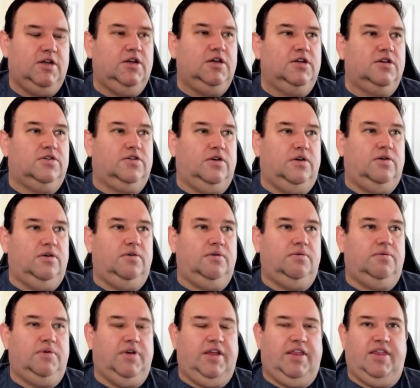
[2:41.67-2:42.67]
So
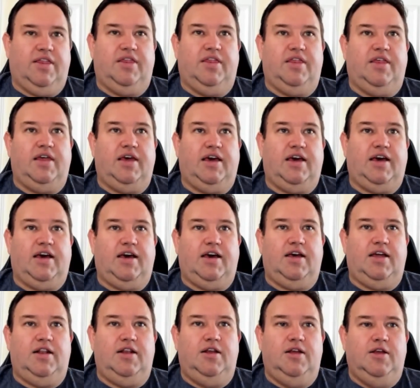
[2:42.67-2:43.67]
with
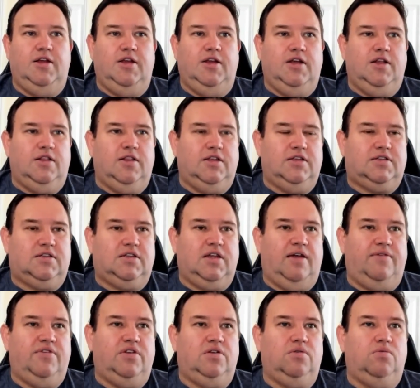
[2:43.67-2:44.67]
that, let's
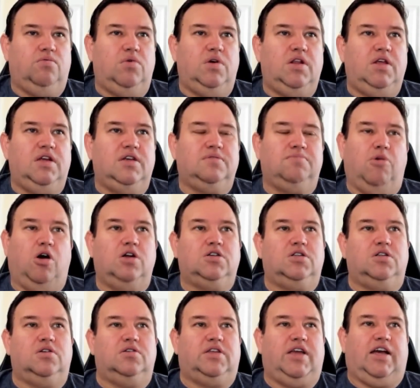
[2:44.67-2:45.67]
dive into what is
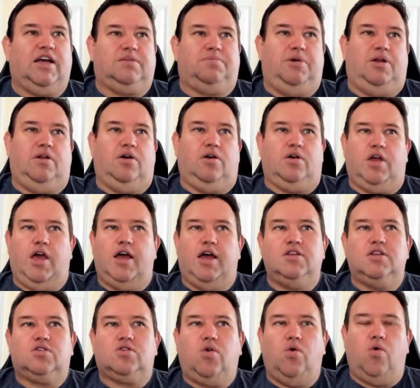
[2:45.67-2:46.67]
marginal tax planning. At
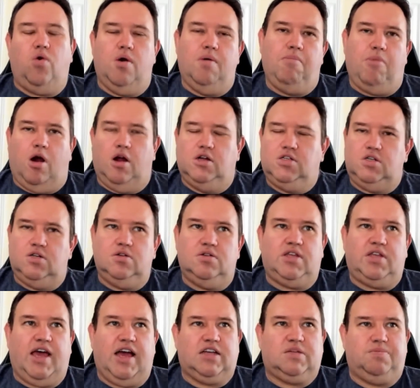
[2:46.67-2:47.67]
its core, marginal
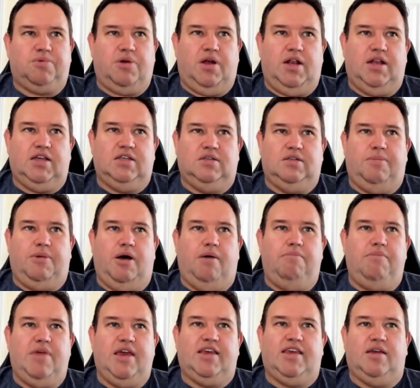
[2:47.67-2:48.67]
tax planning is about
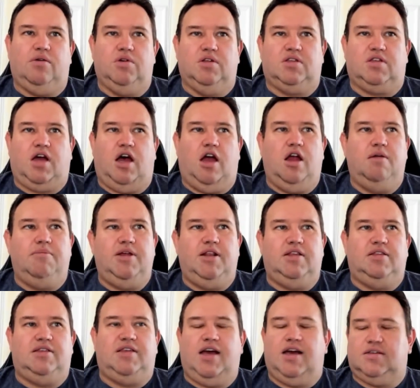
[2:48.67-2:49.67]
making retirement
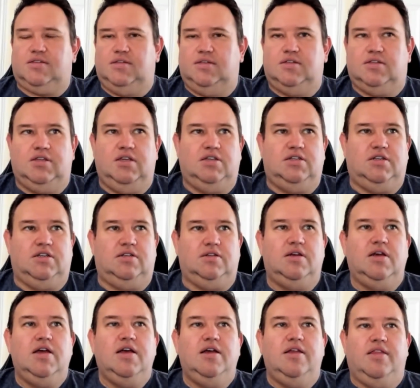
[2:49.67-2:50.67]
and tax decisions
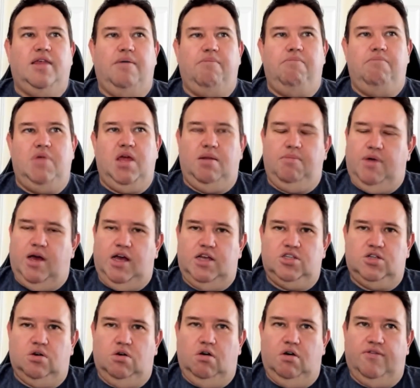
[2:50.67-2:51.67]
that minimize
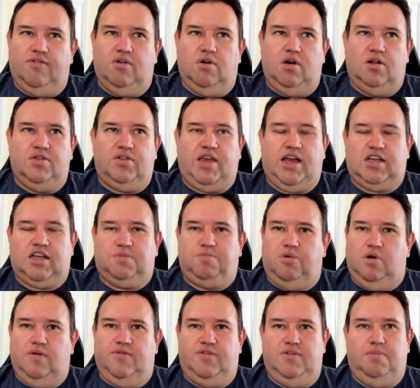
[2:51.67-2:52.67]
your overall tax
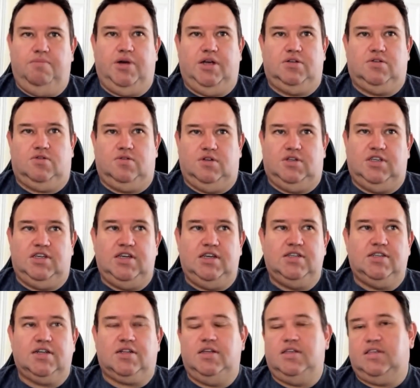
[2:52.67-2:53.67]
burden by
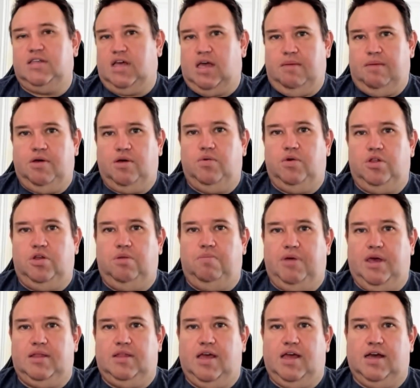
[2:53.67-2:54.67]
strategically timing when you
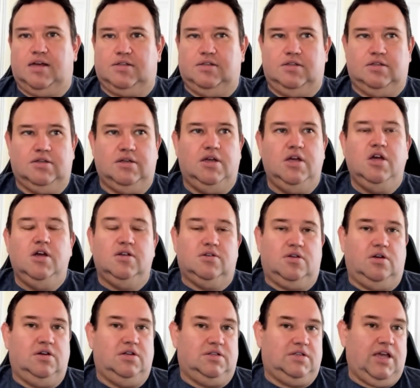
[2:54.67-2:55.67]
pay taxes. So
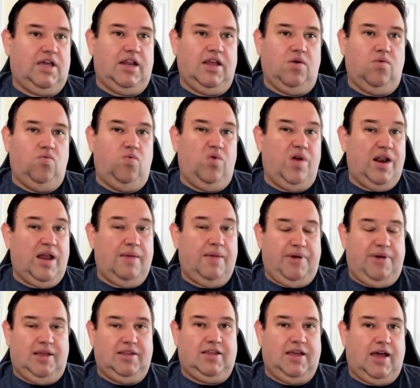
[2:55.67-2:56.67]
you're deciding when I
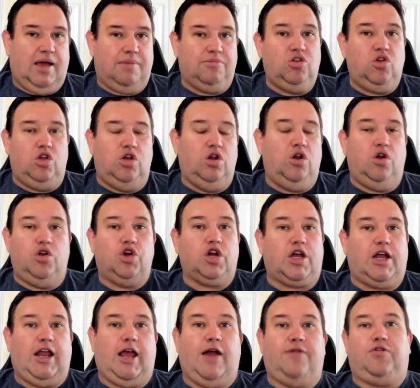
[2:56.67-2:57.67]
pay tax. You're
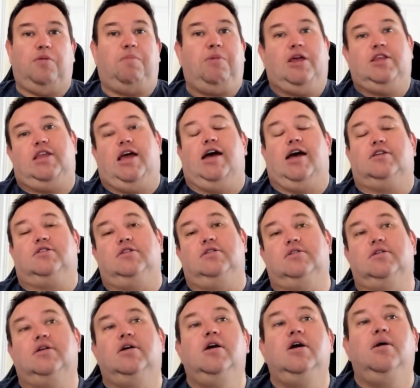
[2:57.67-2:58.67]
going to have to pay taxes,
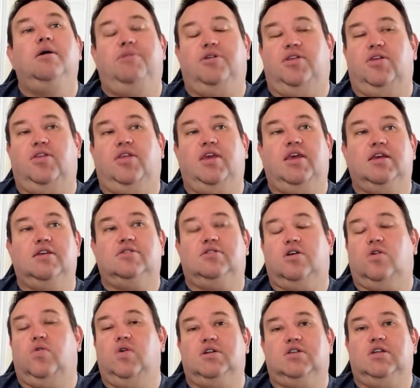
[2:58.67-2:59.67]
but the
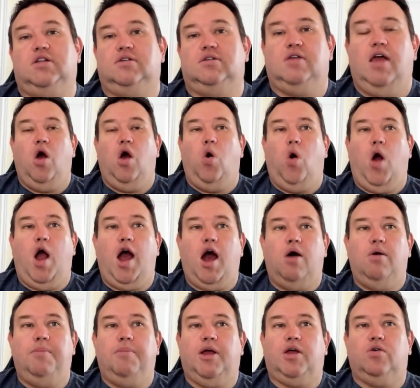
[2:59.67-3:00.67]
question is, how
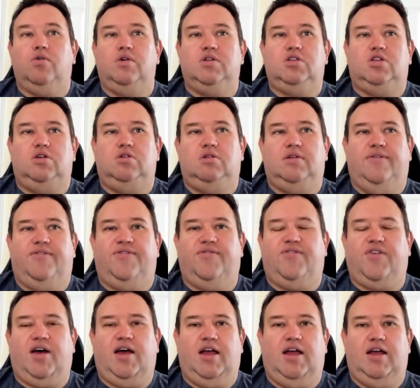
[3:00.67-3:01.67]
am I going to
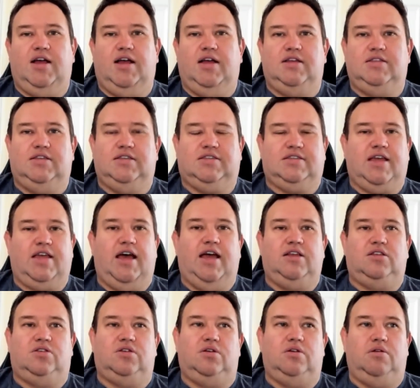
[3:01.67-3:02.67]

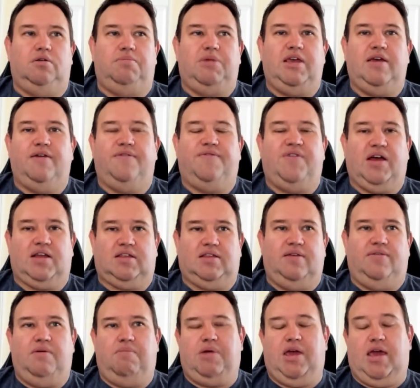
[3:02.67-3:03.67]
decide to be effective
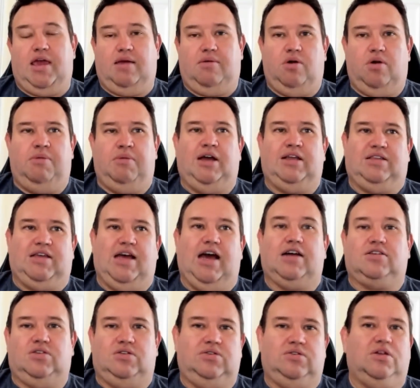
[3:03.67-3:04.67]
in paying on my
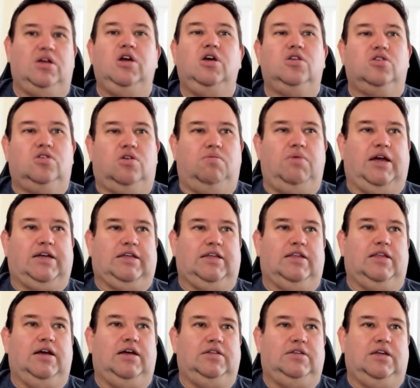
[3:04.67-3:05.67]
taxes to
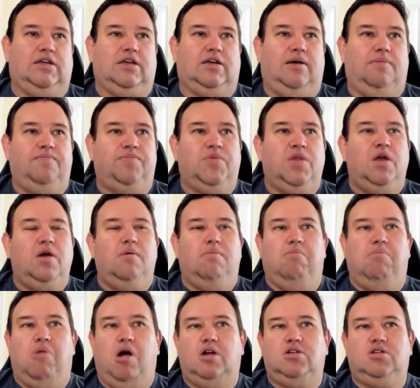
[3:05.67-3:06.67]
recognize income?
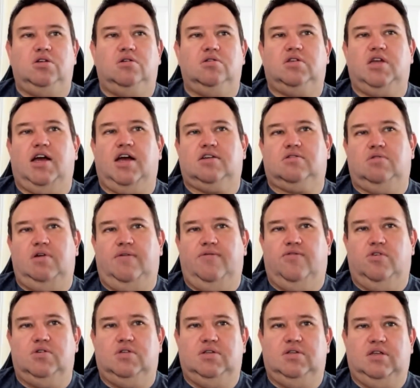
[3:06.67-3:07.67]
Marginal tax rate
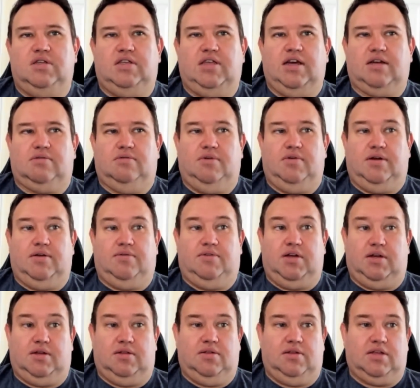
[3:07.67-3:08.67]
versus a tax.
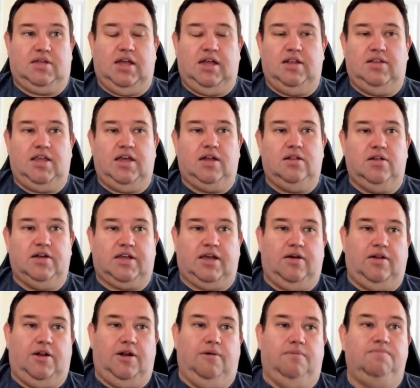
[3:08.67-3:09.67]
Kind of take a look out
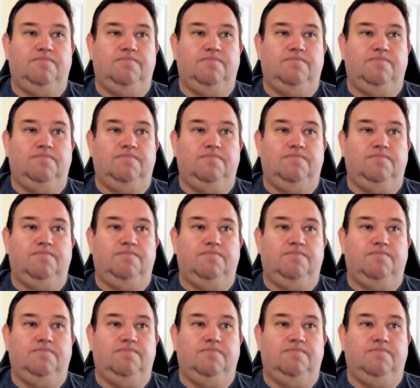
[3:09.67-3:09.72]
here.